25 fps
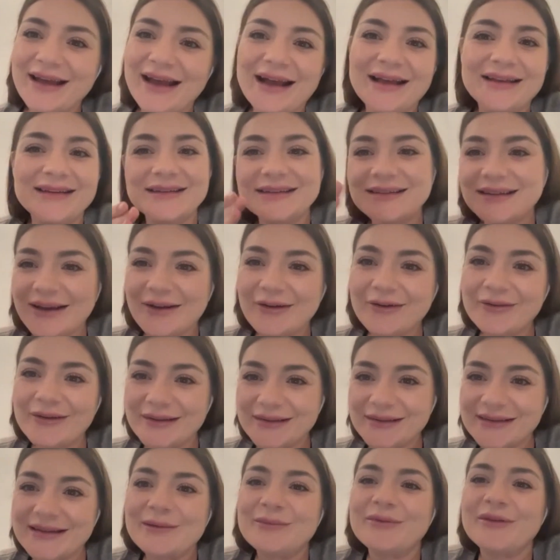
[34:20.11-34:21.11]
and it
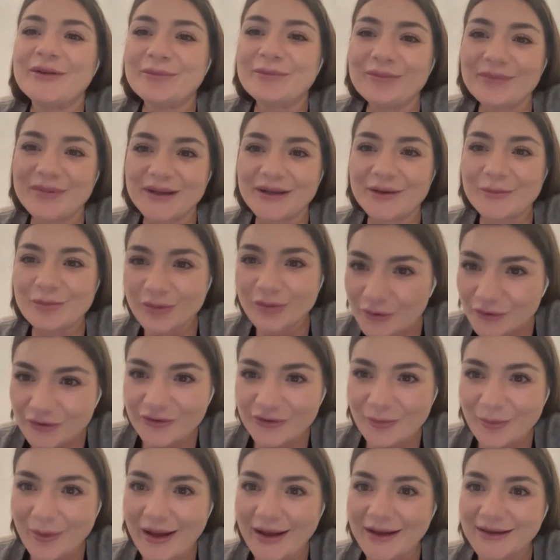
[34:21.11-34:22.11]
always kept on being
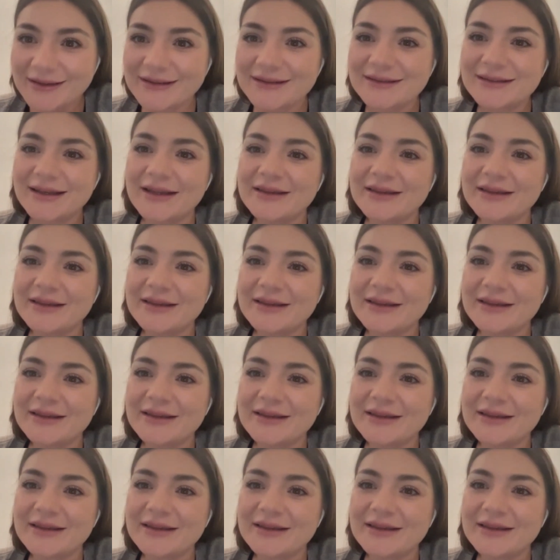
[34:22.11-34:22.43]
pushed back,